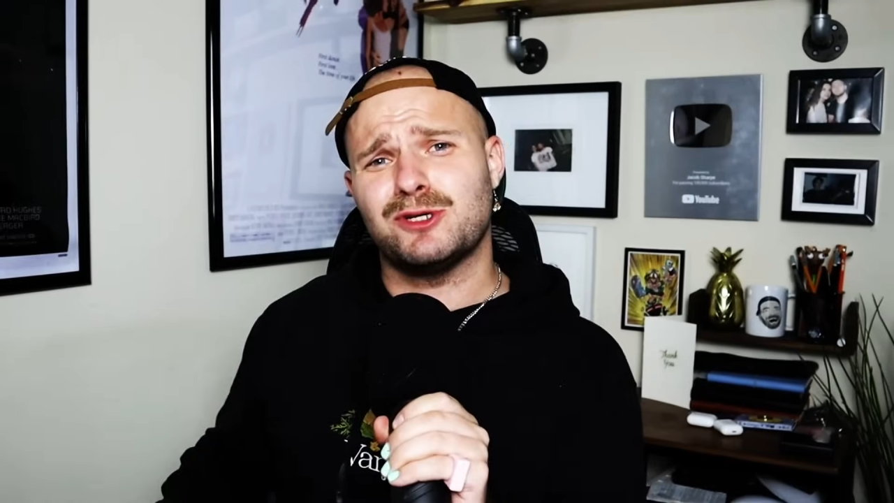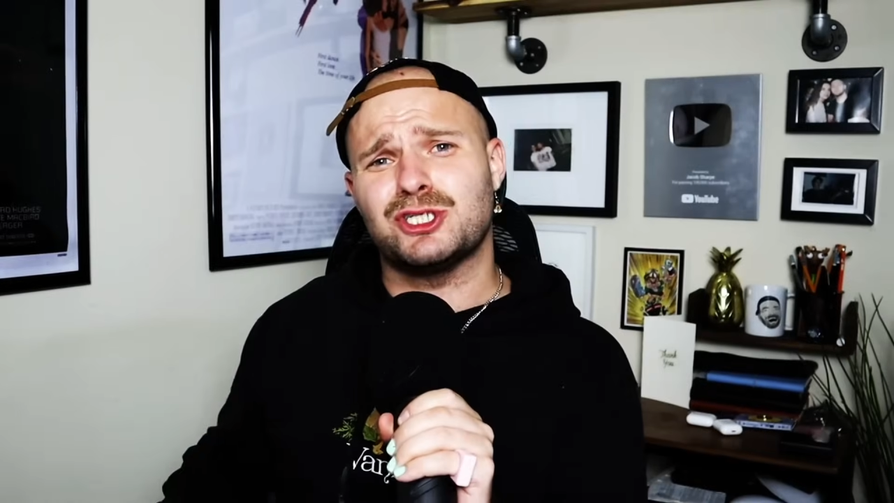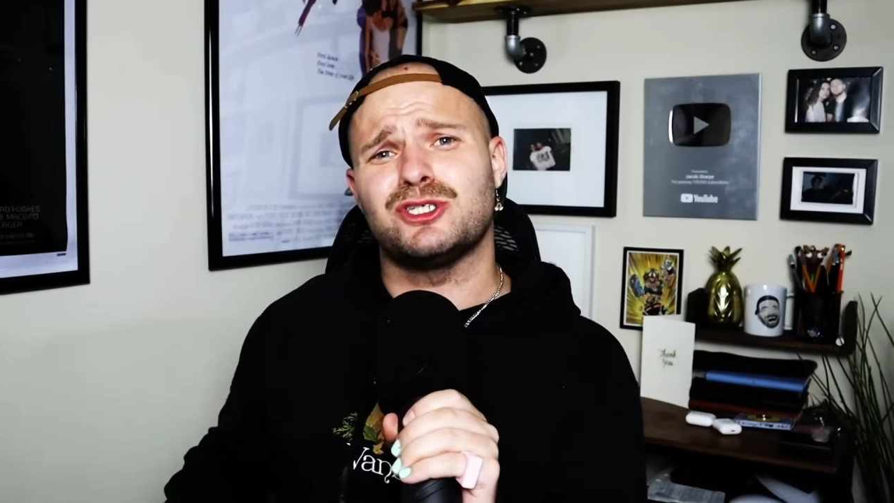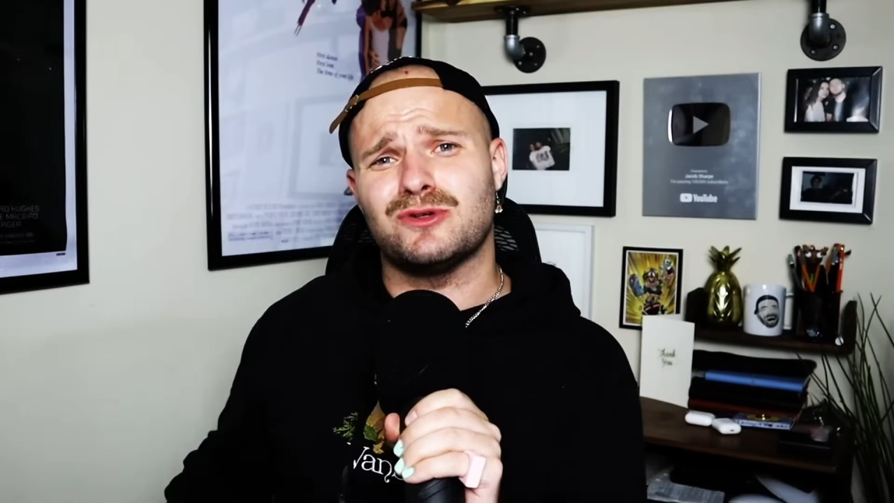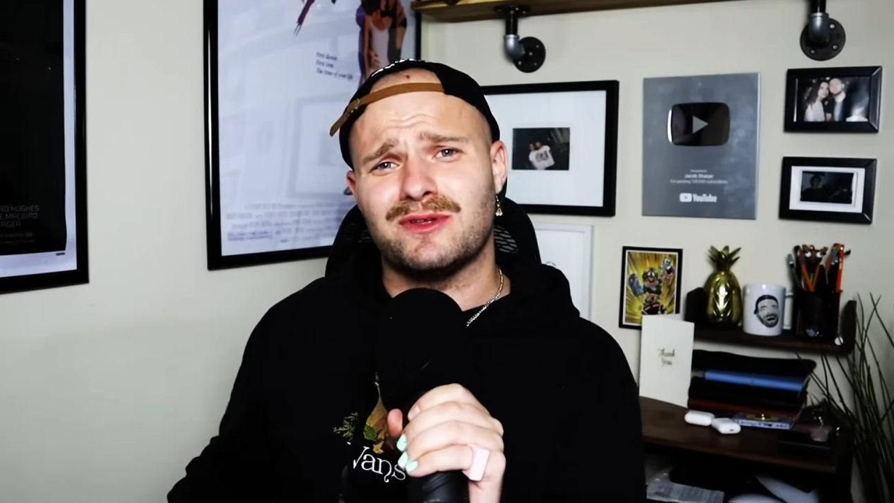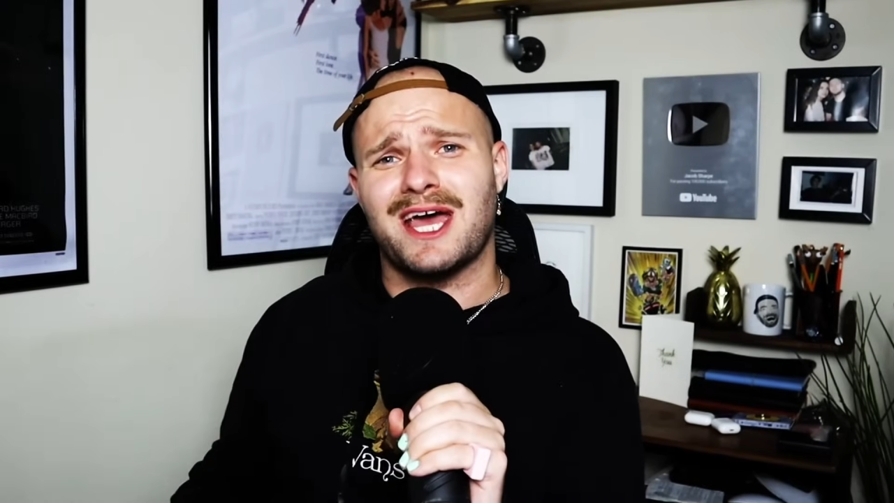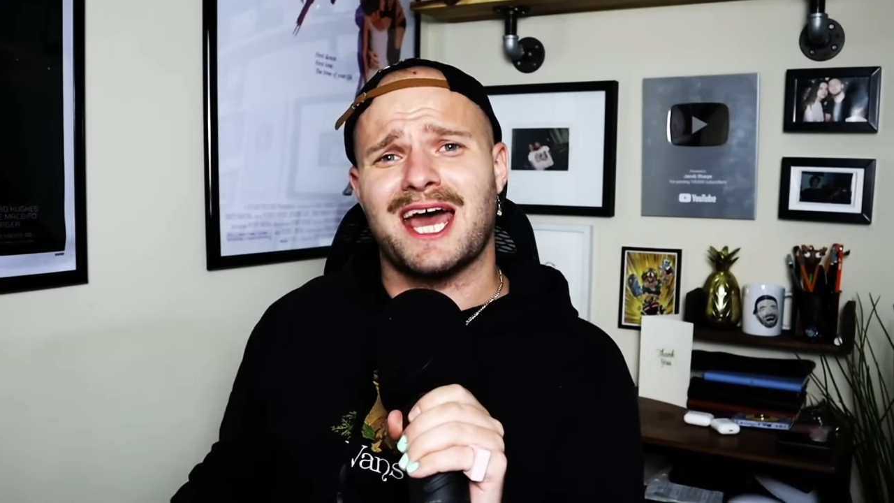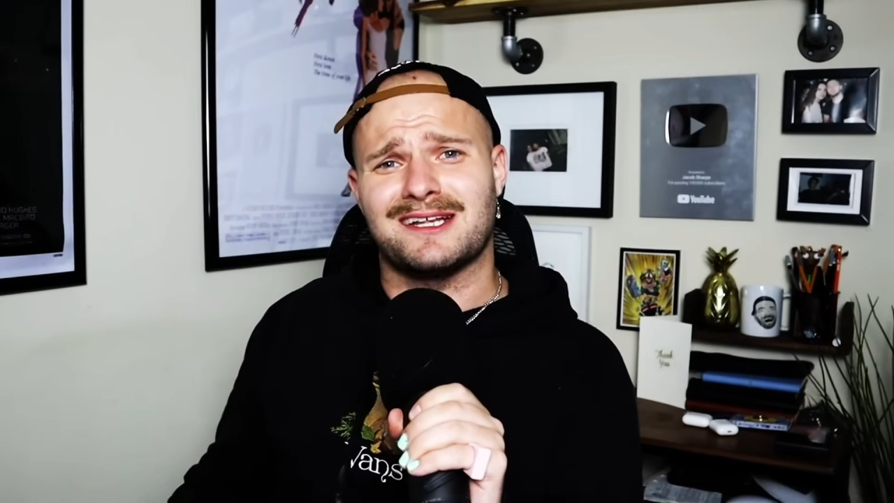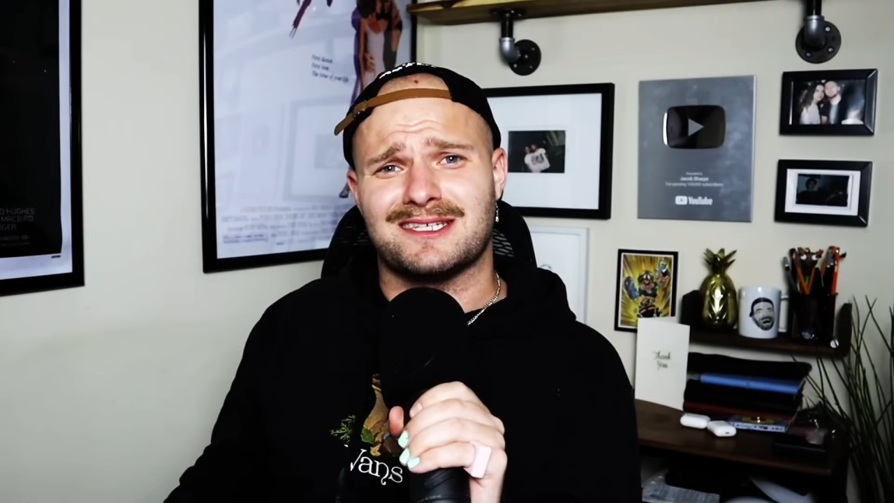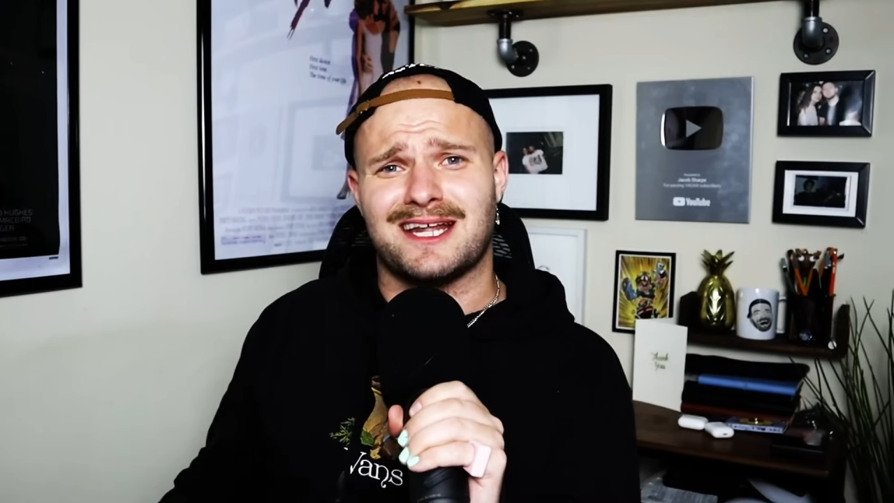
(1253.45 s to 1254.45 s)
we should do
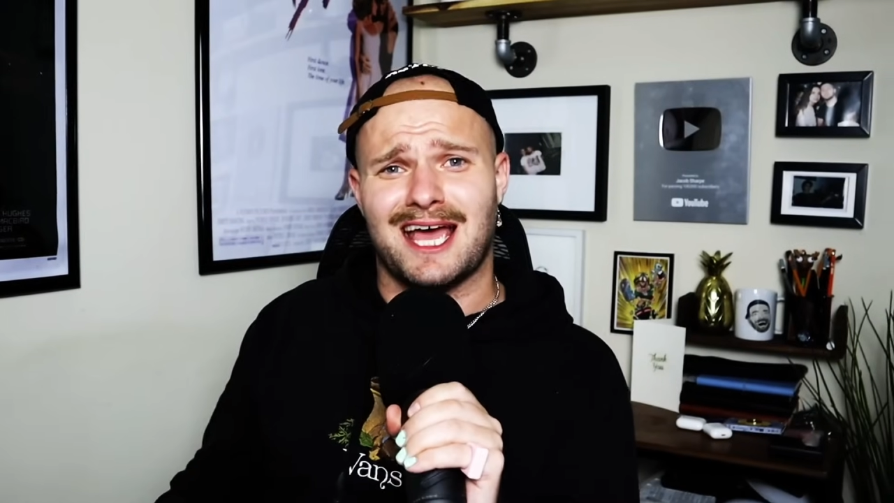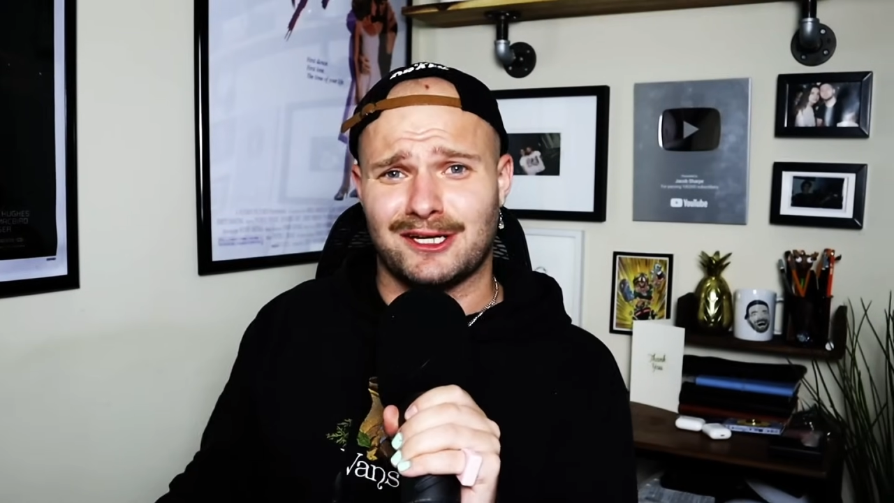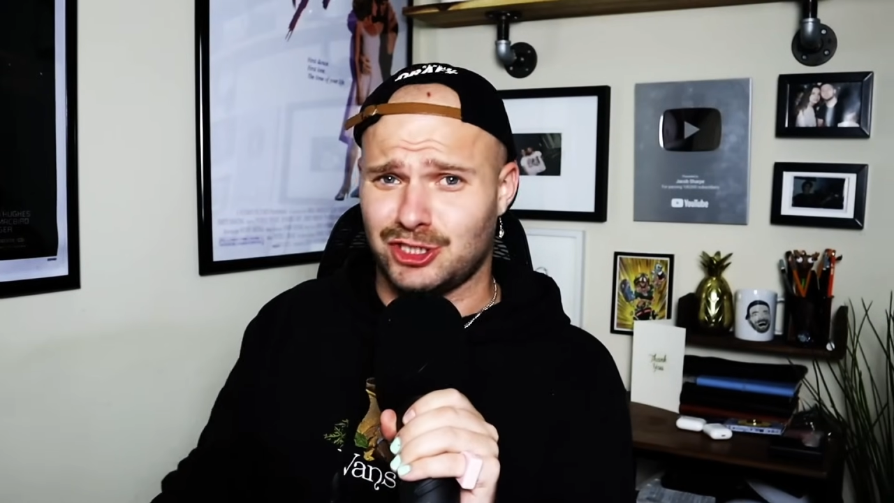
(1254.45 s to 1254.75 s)
that as an ad.